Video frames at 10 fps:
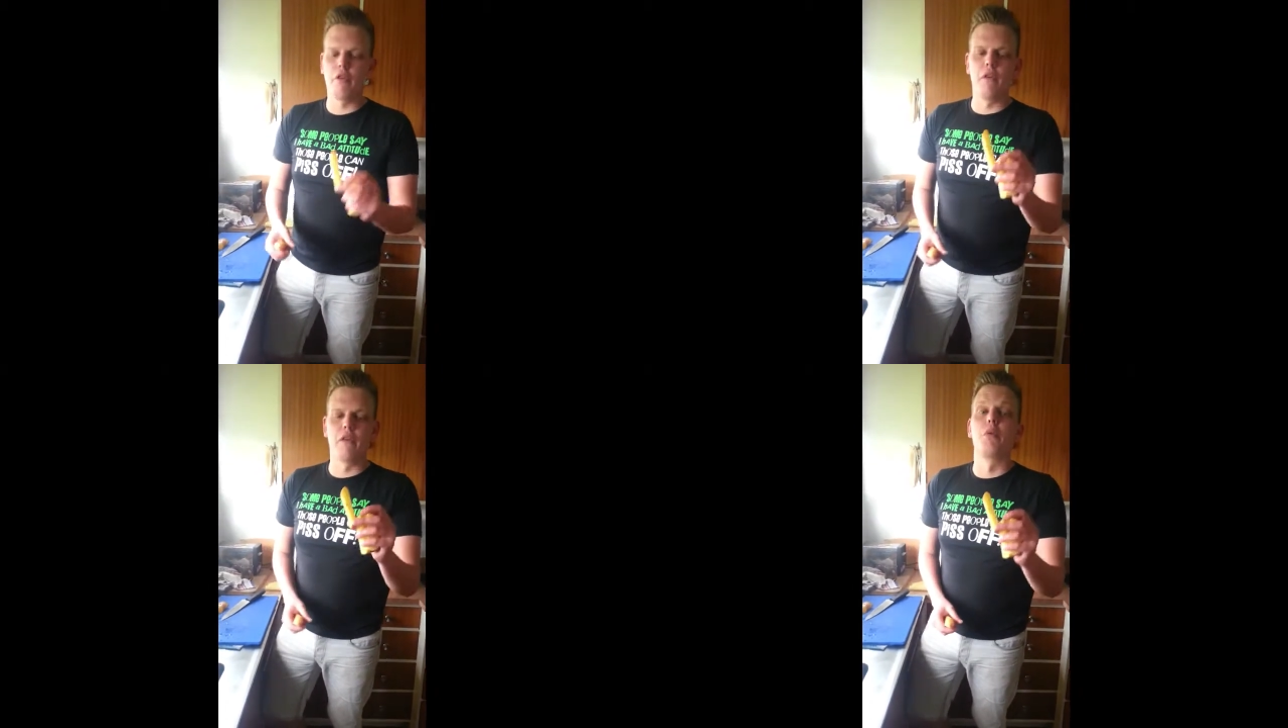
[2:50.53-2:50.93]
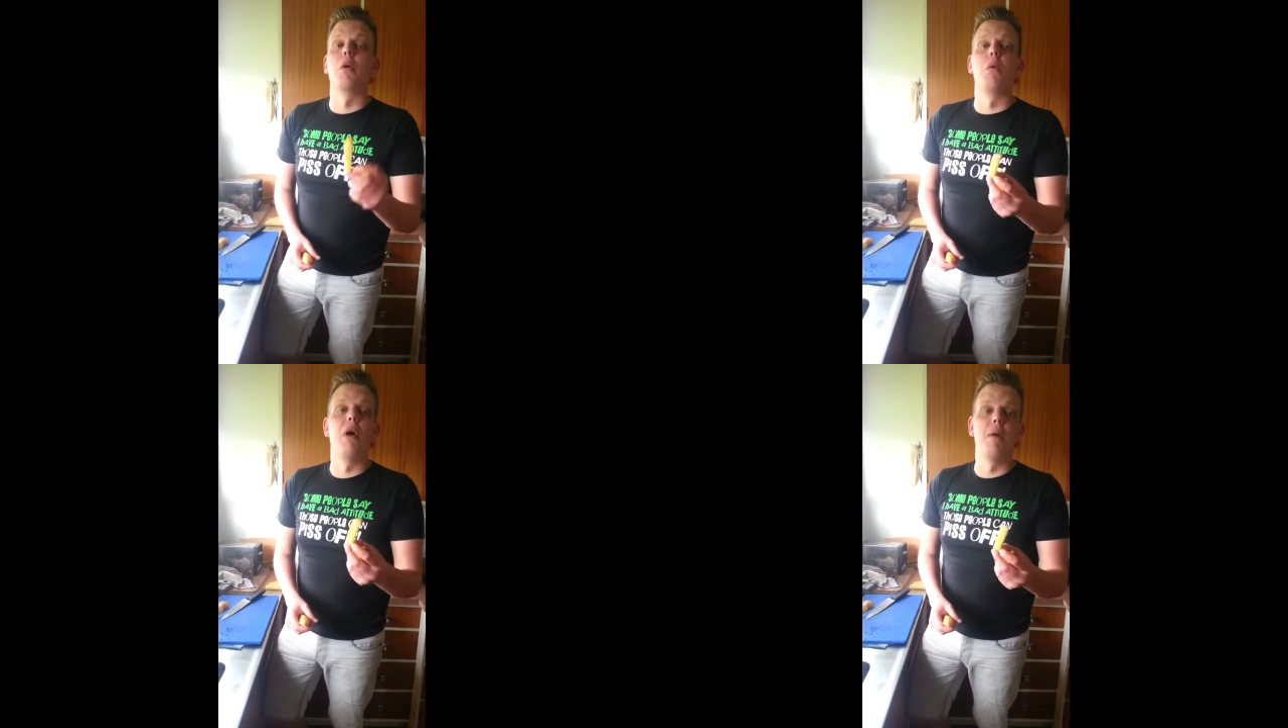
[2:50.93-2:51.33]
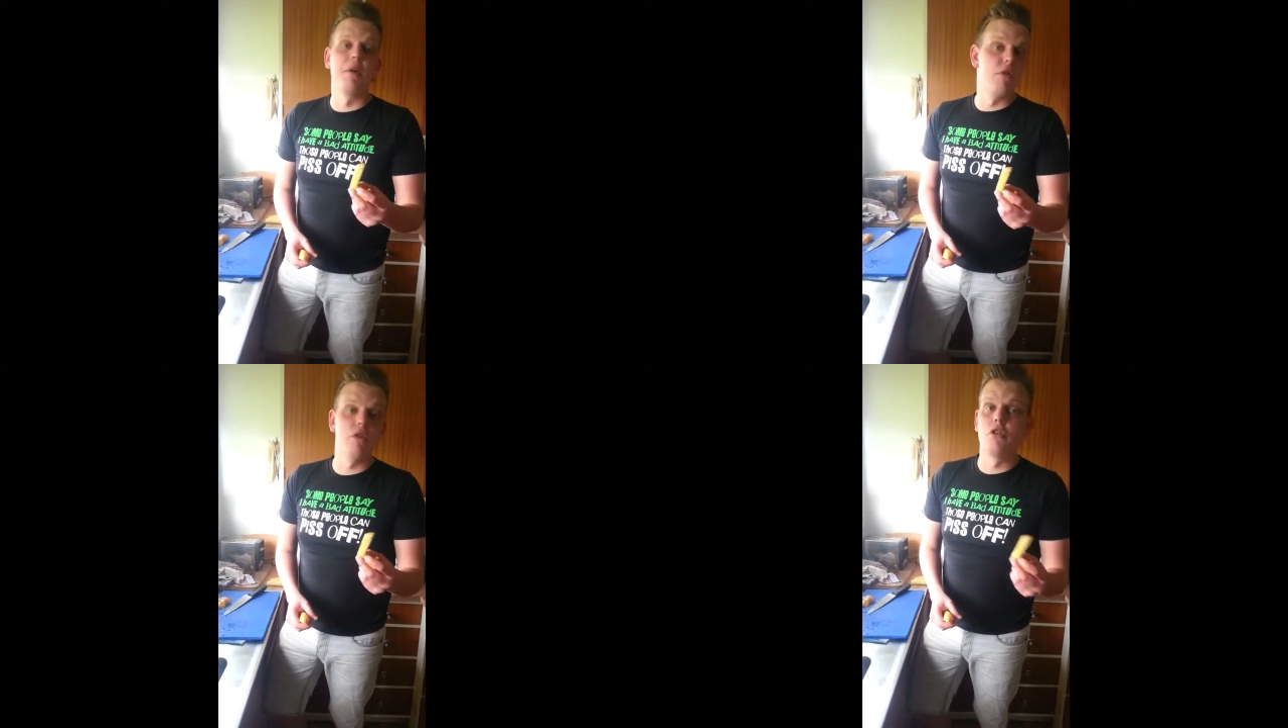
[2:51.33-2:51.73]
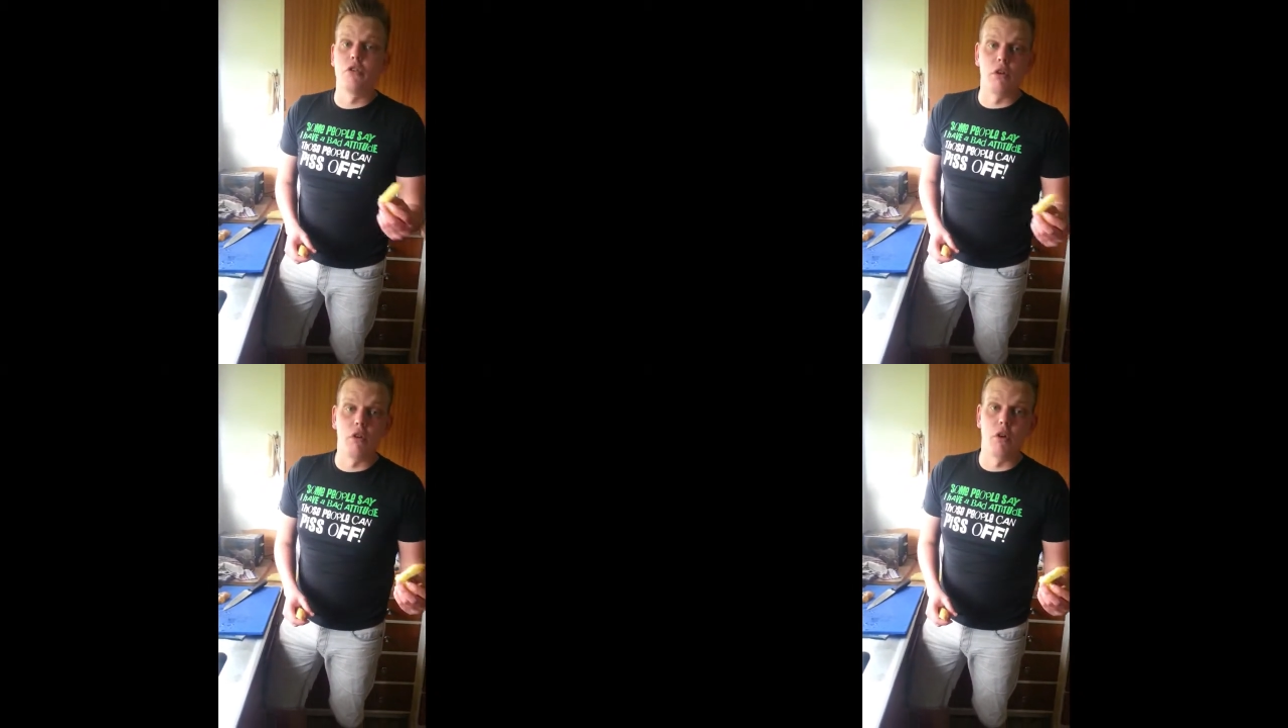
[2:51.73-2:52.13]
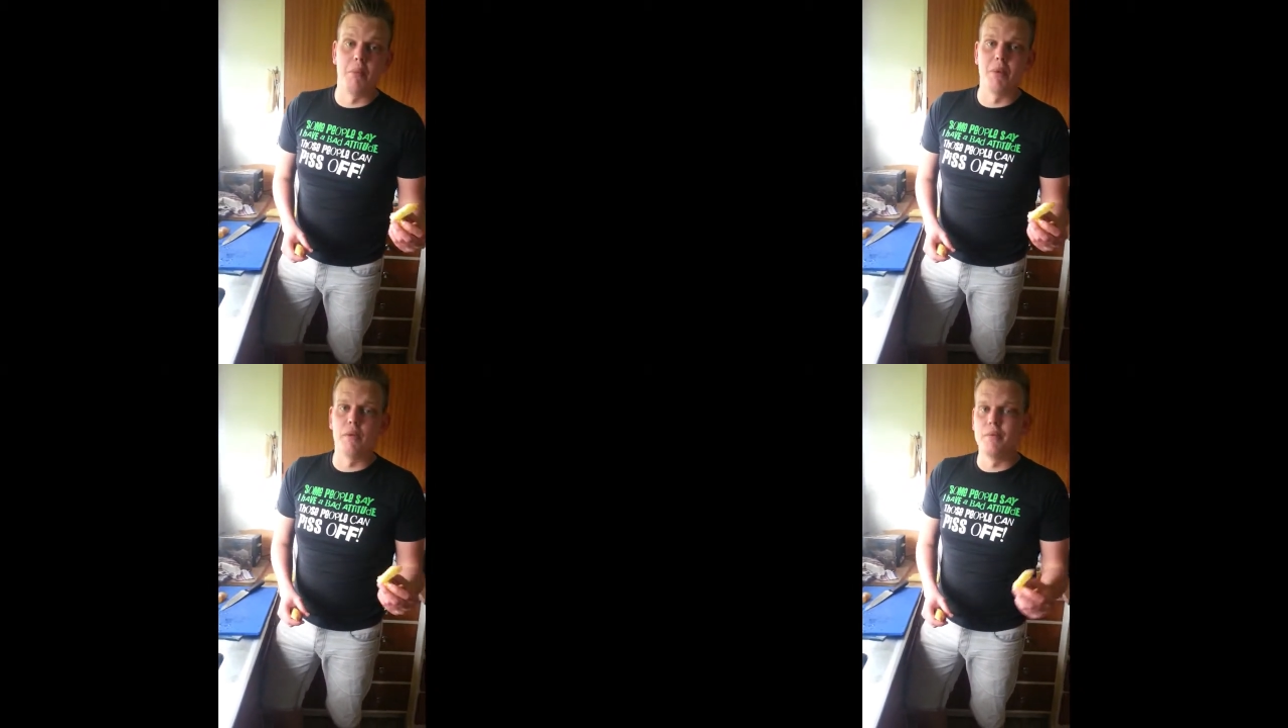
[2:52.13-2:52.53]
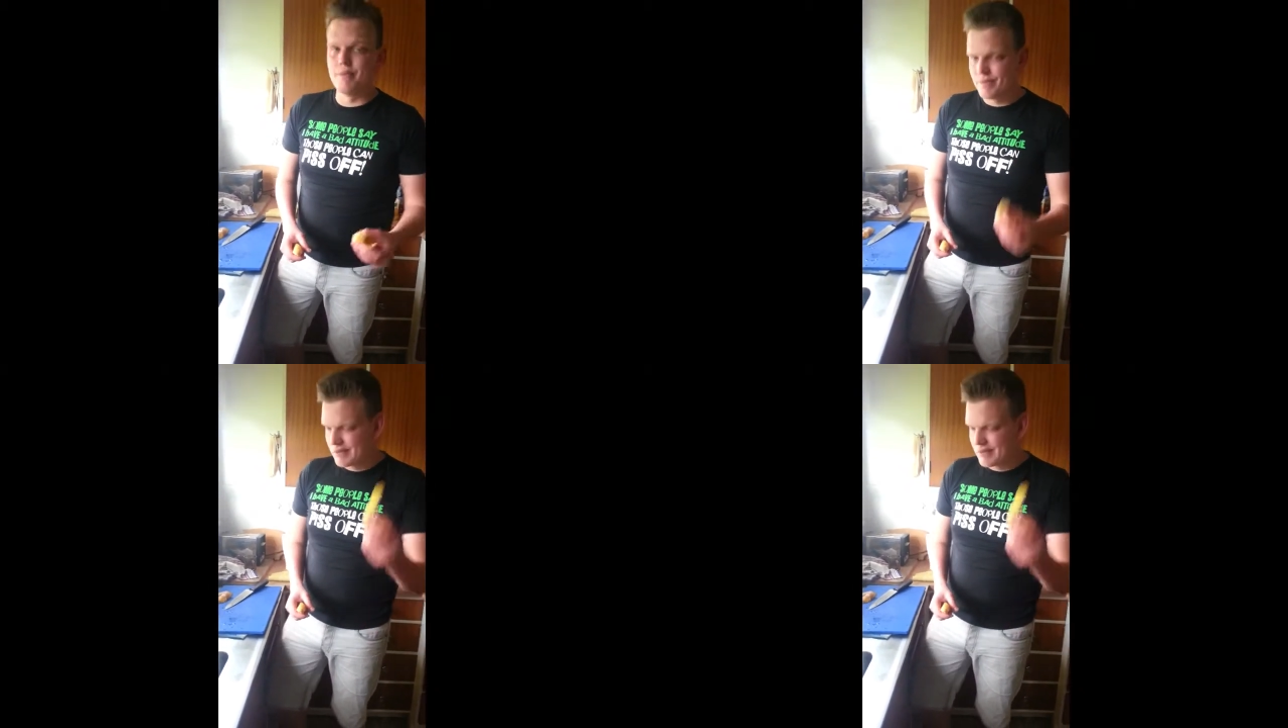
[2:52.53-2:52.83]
throw this one away because it's just going to crumble.